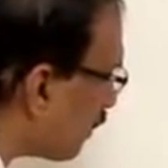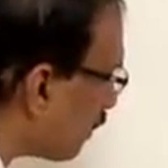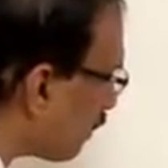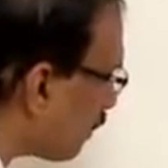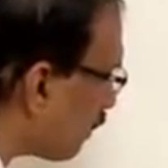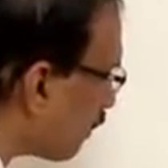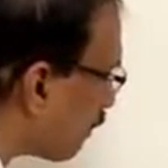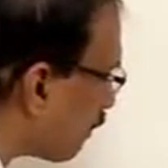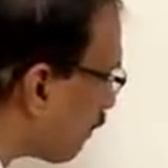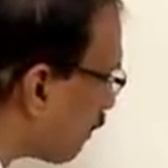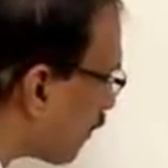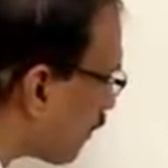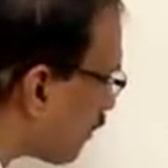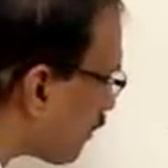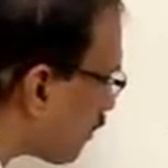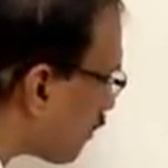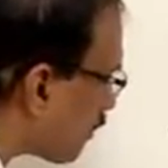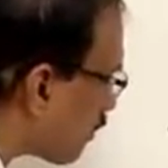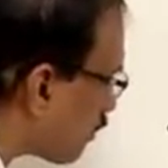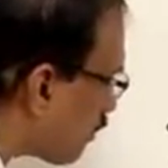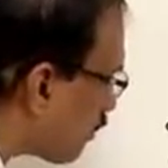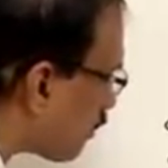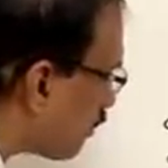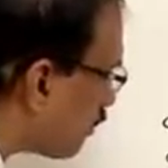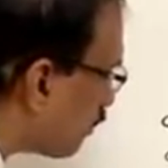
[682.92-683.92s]
plus
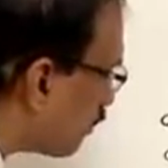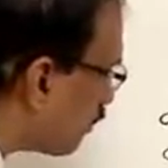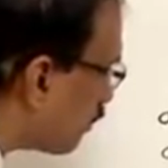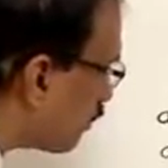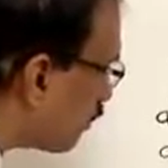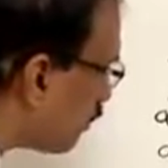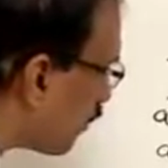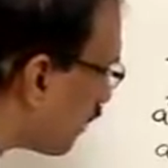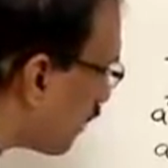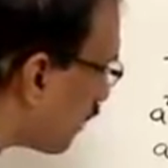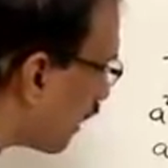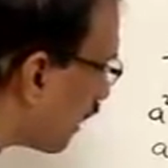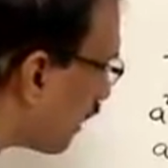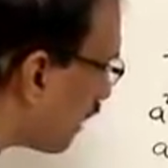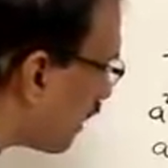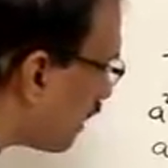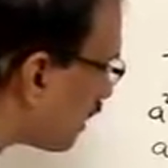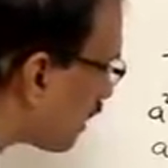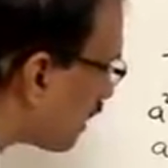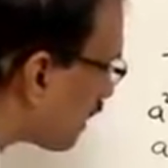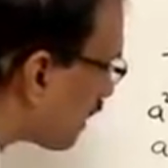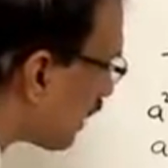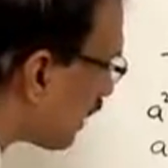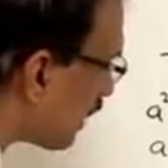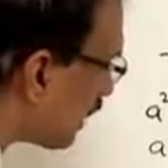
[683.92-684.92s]
2y
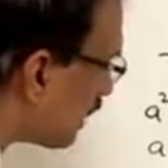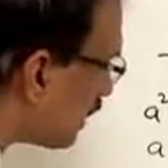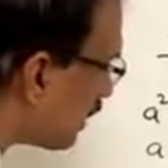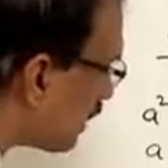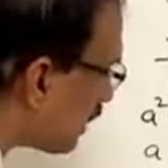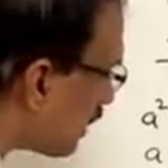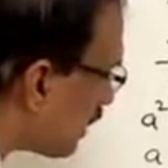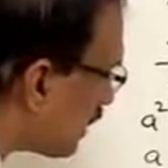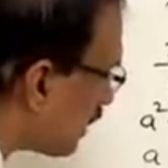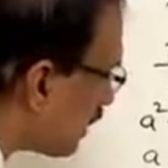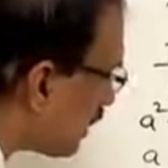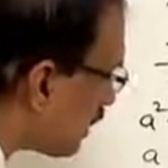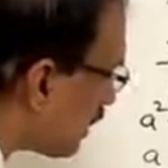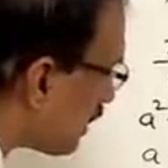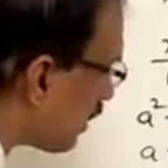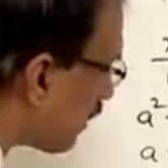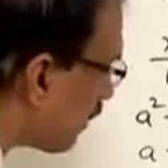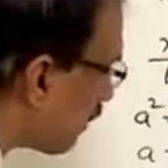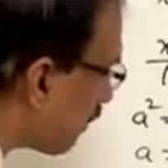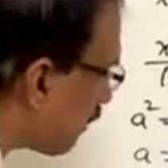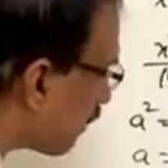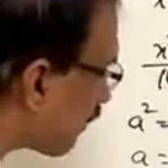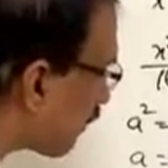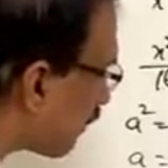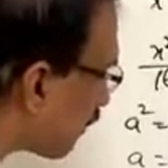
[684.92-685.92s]
sin theta
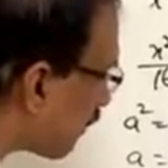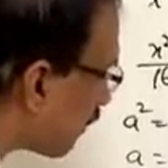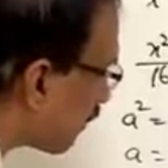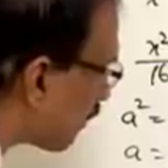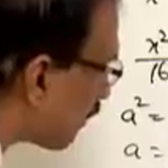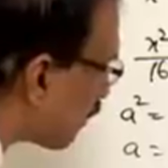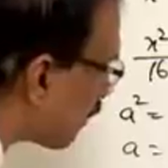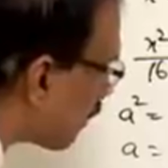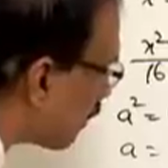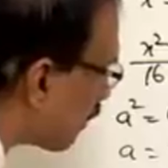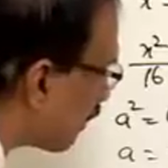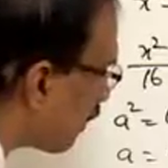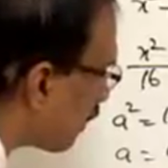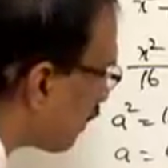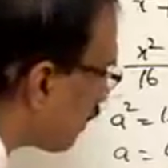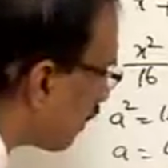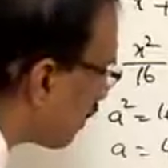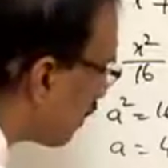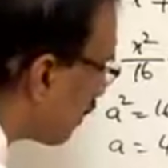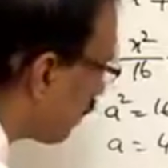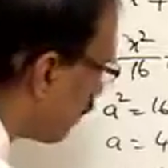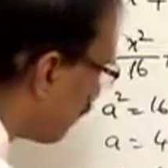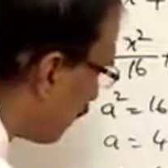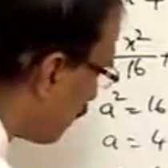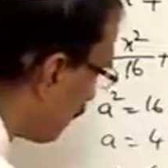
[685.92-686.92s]

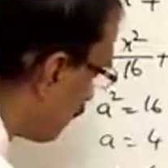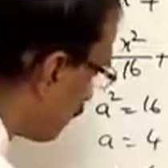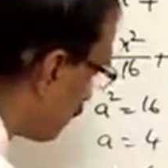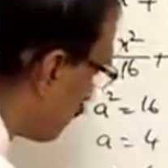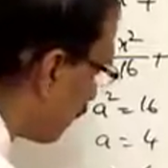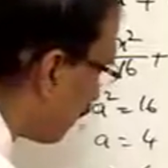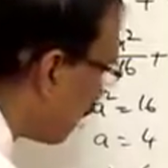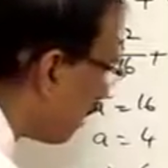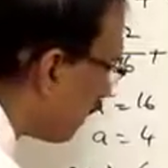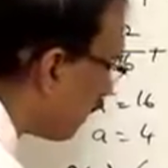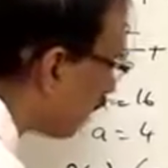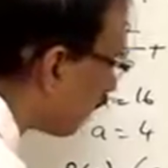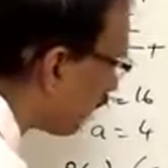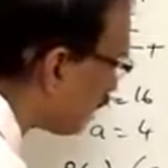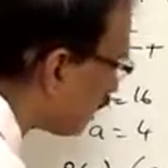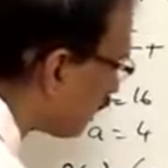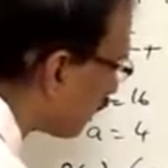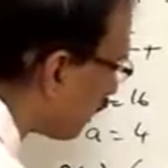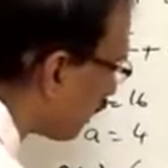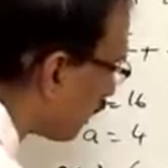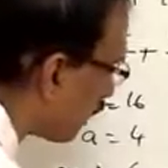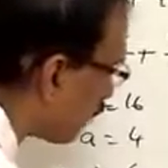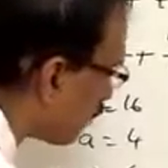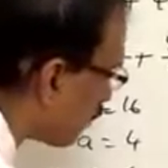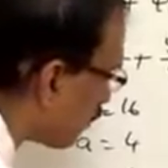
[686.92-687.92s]
equal
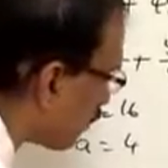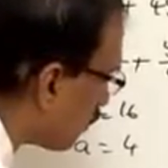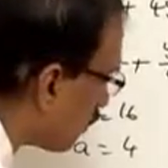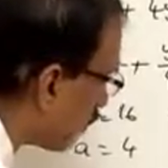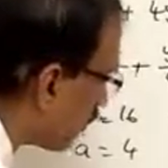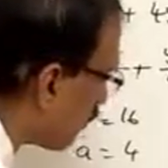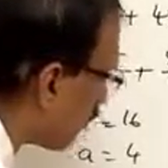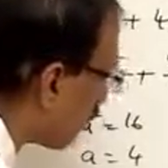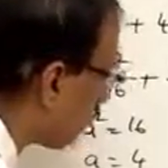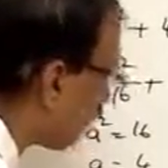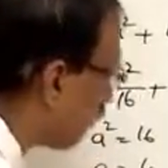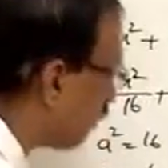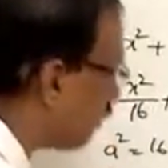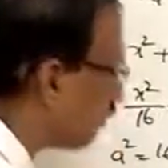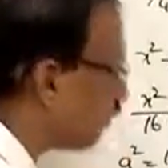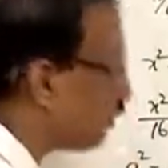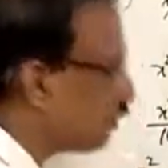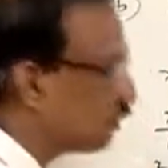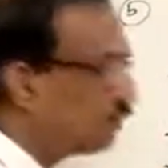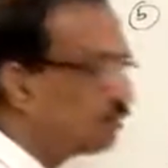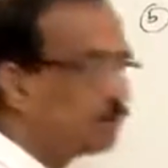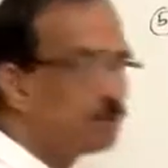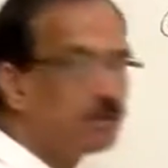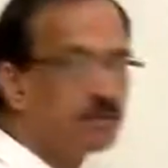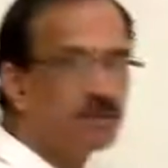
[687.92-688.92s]
to 4
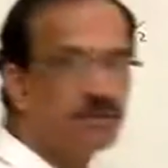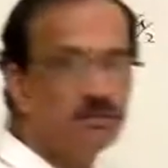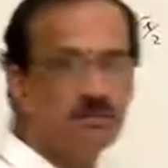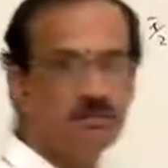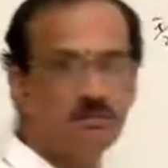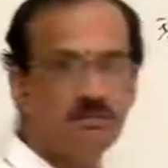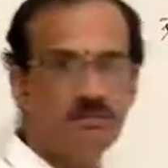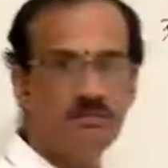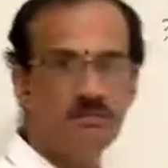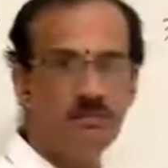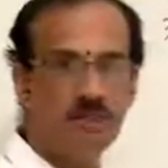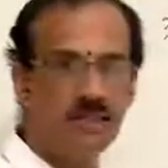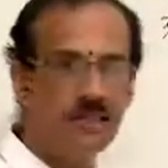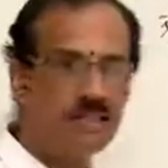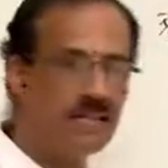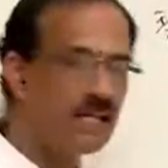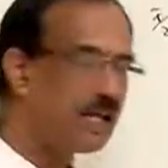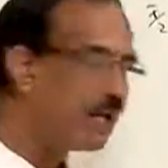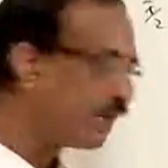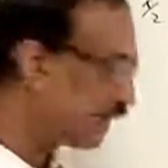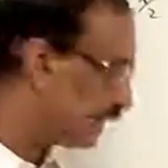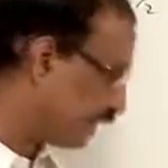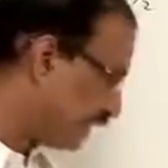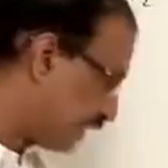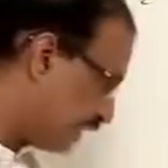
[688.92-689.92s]
by
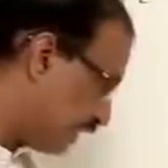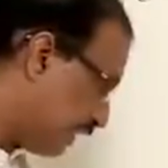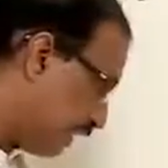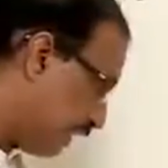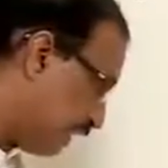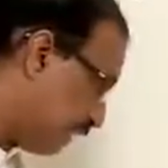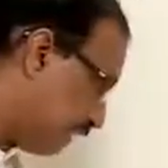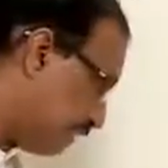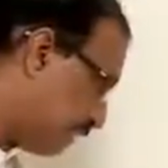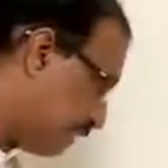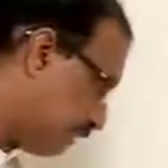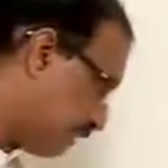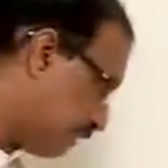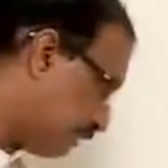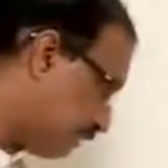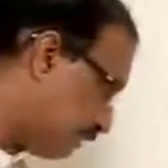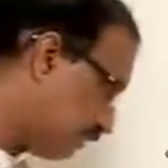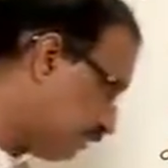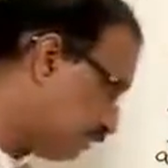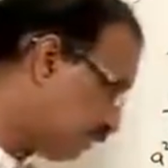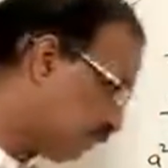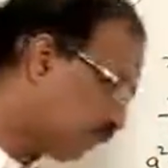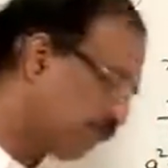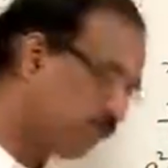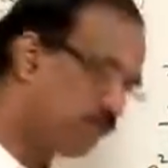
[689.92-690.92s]
taking LCM
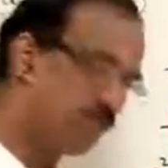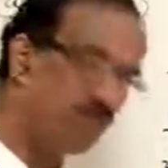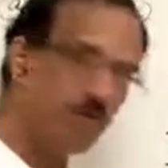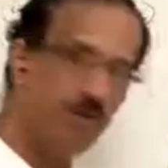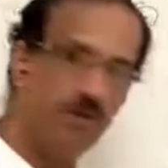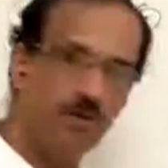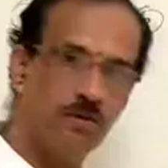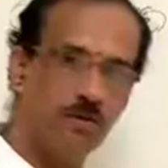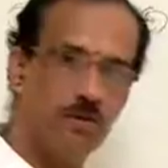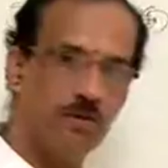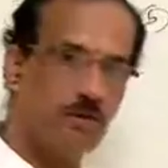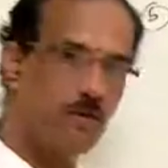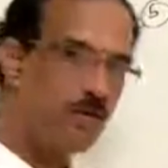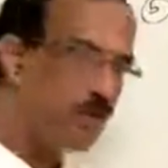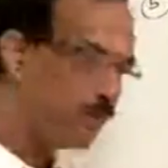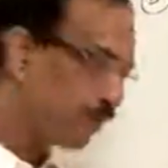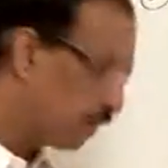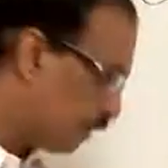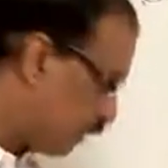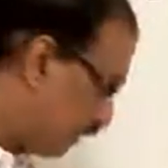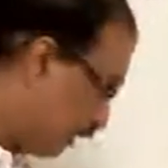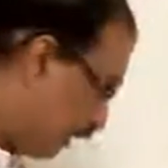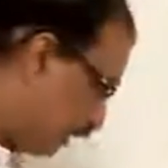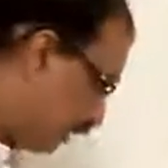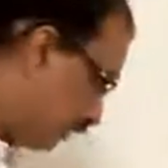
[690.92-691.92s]
4.
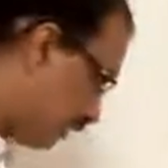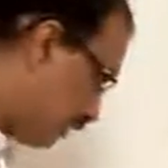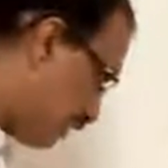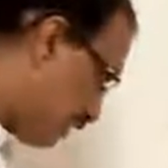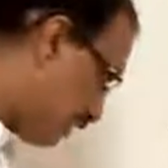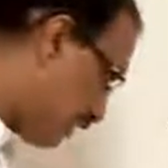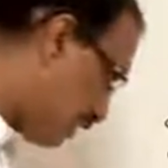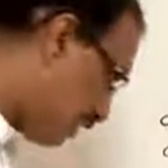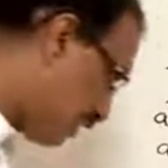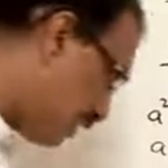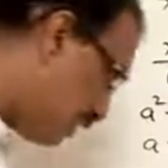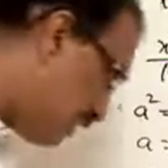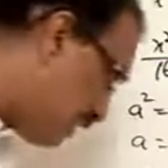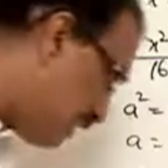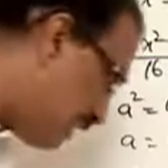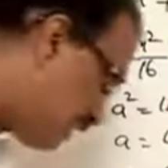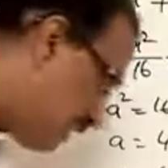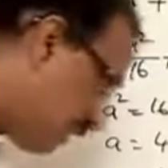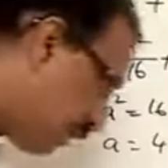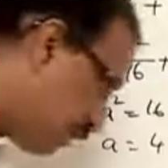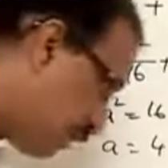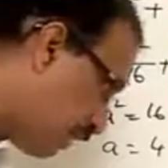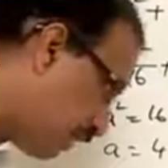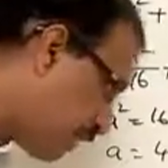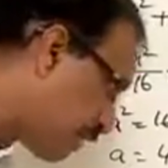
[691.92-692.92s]
Now this is the
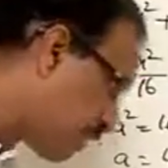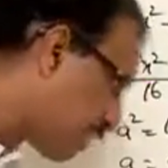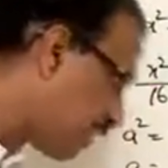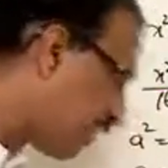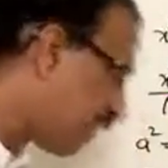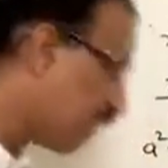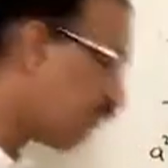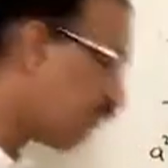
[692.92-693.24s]
equation of a